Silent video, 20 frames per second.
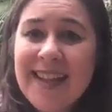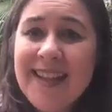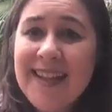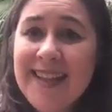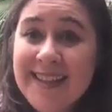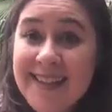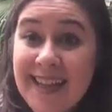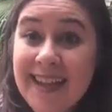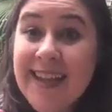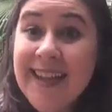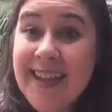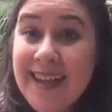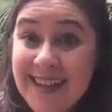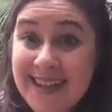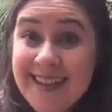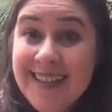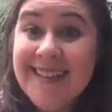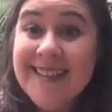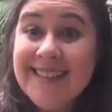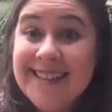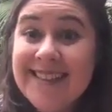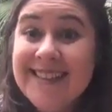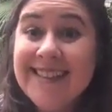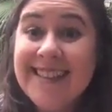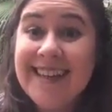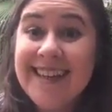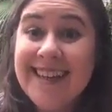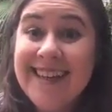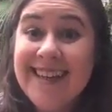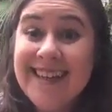it is, isn't
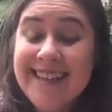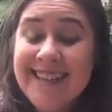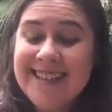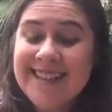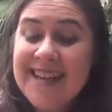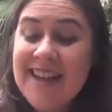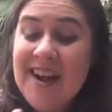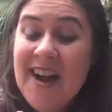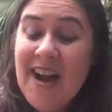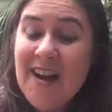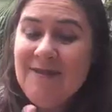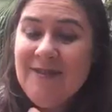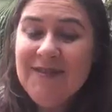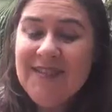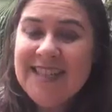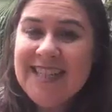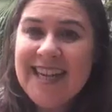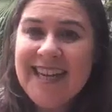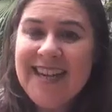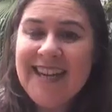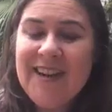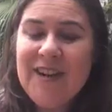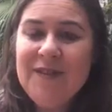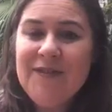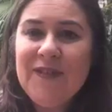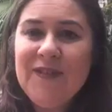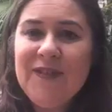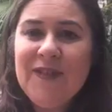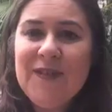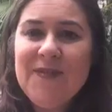it? It is. I remember taking
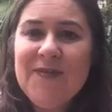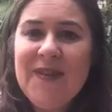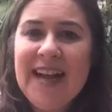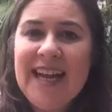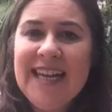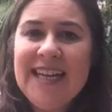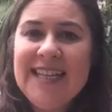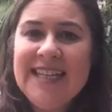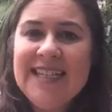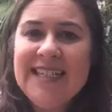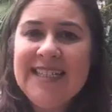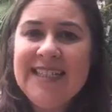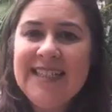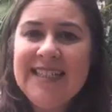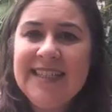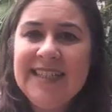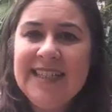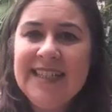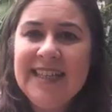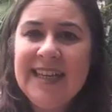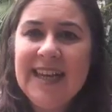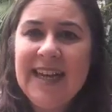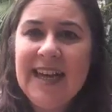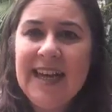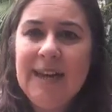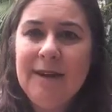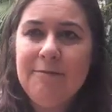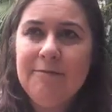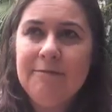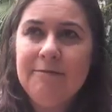over from
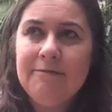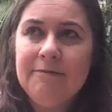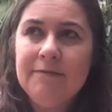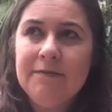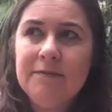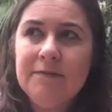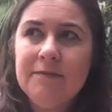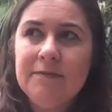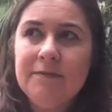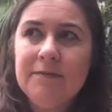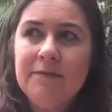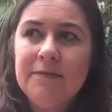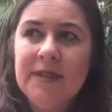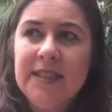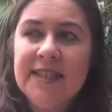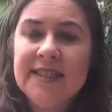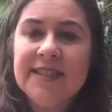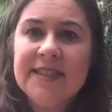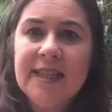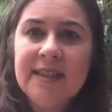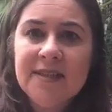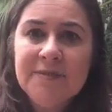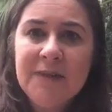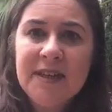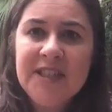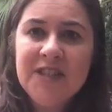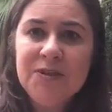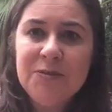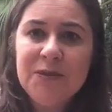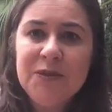in a sales
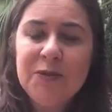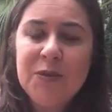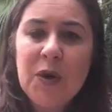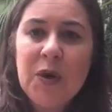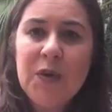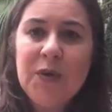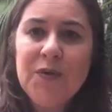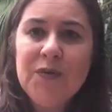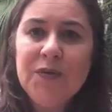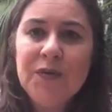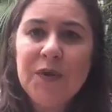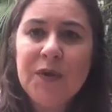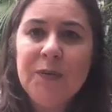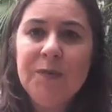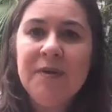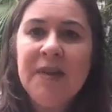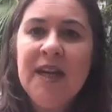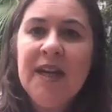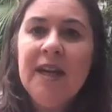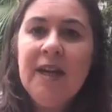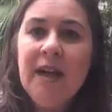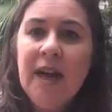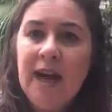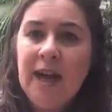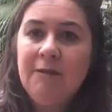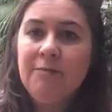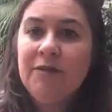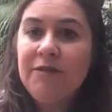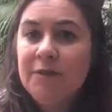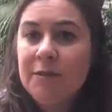management role from
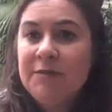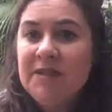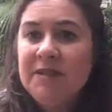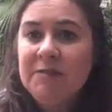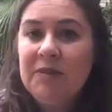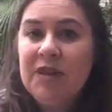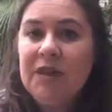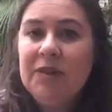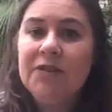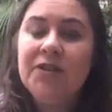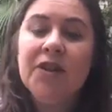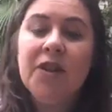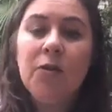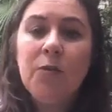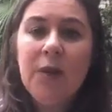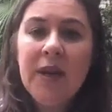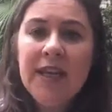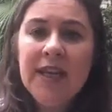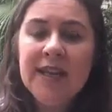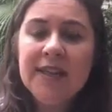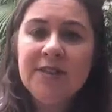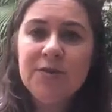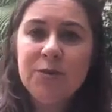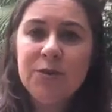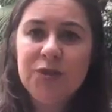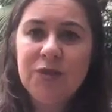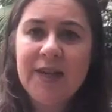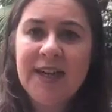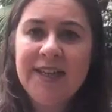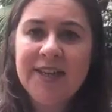somebody else, and I went out to a
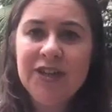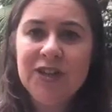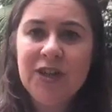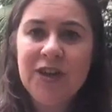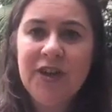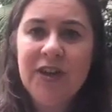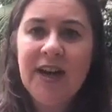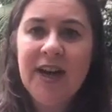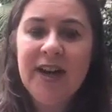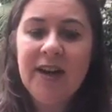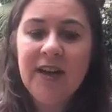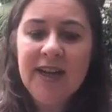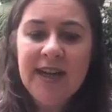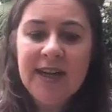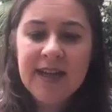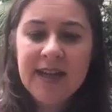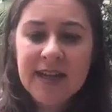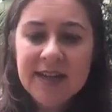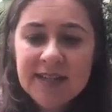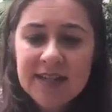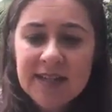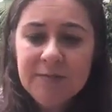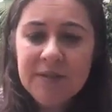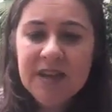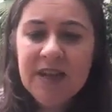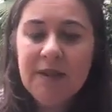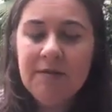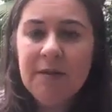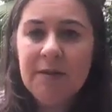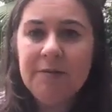trade show, and I had a customer
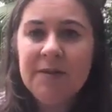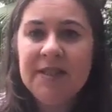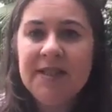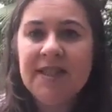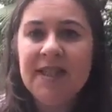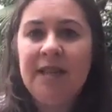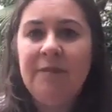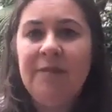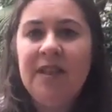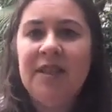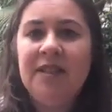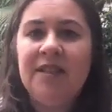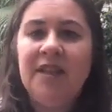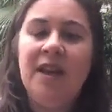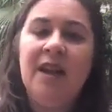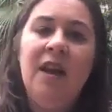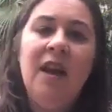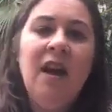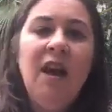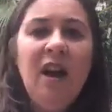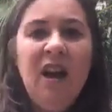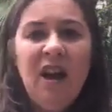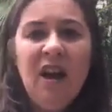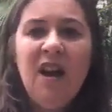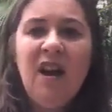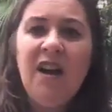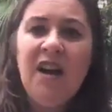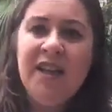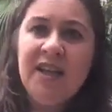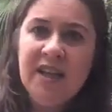come up and see me and say,
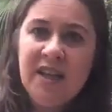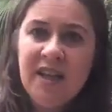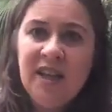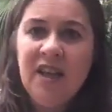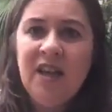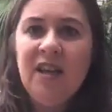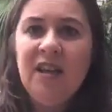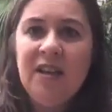"Oh yeah,